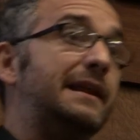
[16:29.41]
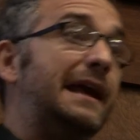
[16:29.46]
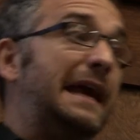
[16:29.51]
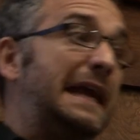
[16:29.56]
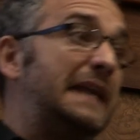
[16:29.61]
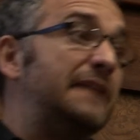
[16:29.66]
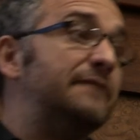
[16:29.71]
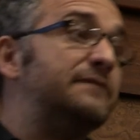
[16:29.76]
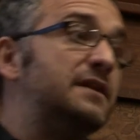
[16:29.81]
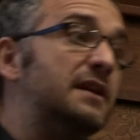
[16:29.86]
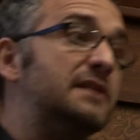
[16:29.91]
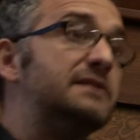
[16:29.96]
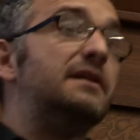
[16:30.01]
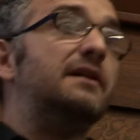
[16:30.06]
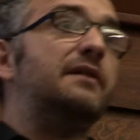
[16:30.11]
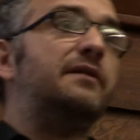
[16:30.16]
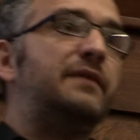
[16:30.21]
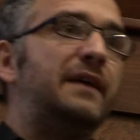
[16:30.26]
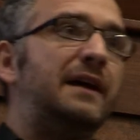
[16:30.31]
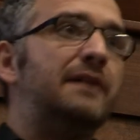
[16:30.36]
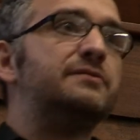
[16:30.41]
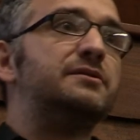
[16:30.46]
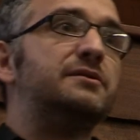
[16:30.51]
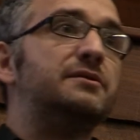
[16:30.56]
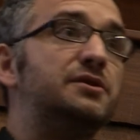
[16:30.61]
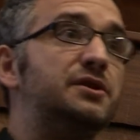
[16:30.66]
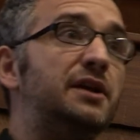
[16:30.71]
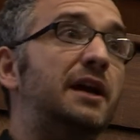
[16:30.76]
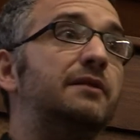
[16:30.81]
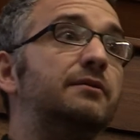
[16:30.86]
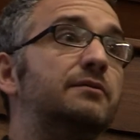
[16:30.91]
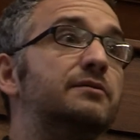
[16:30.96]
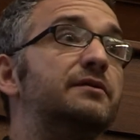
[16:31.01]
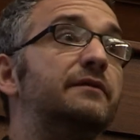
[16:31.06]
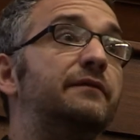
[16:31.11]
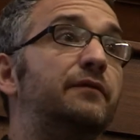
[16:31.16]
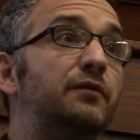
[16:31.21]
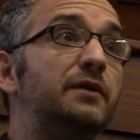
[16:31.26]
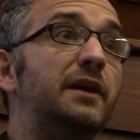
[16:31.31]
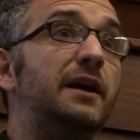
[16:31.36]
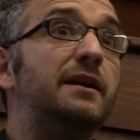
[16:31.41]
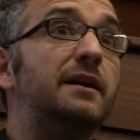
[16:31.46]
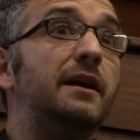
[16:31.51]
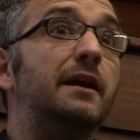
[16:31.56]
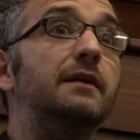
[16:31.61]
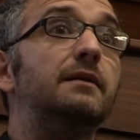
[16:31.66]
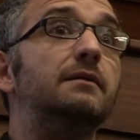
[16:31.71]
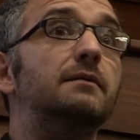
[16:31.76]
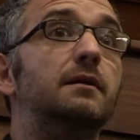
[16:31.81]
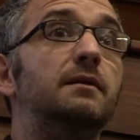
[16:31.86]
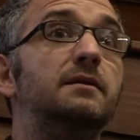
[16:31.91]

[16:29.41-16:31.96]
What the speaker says: that gives us 1,000 channels at 48K.